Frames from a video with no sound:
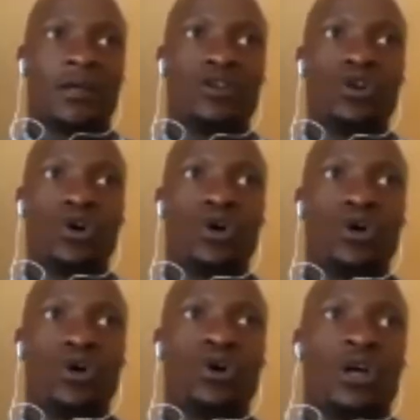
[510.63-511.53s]

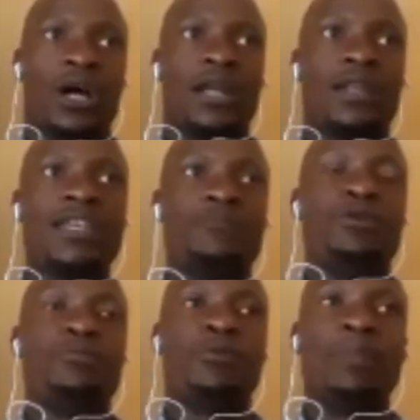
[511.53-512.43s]
and these
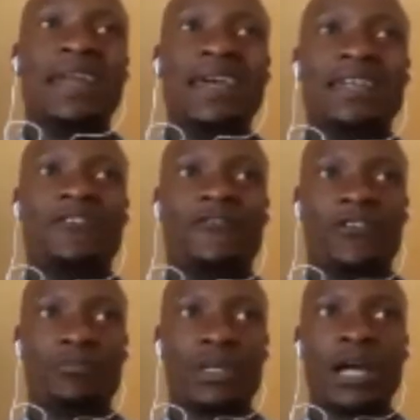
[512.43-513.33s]
people played a
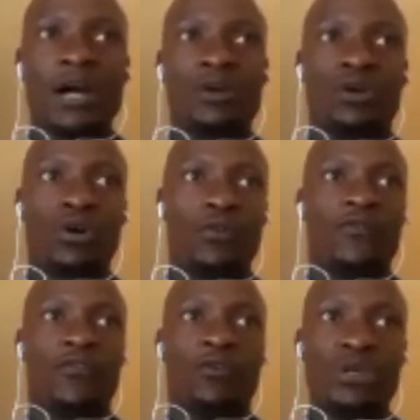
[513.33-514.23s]
very bigger role
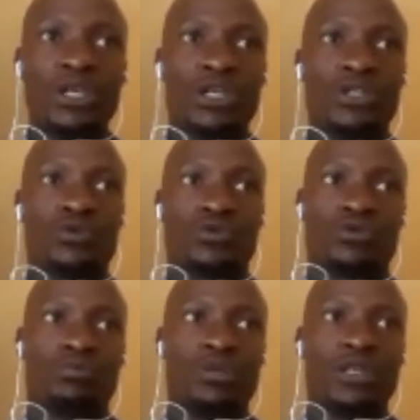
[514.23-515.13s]
for me
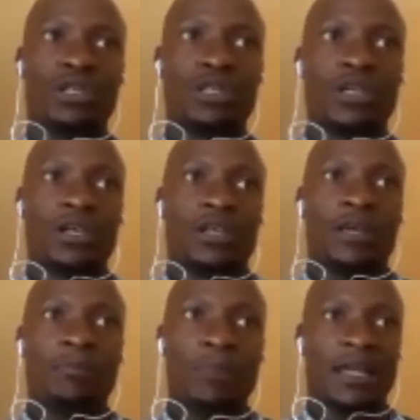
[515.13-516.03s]
to be
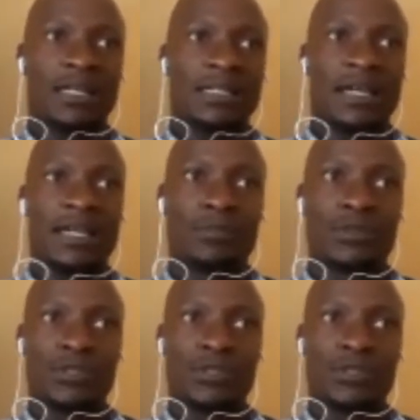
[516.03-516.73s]
the player that I am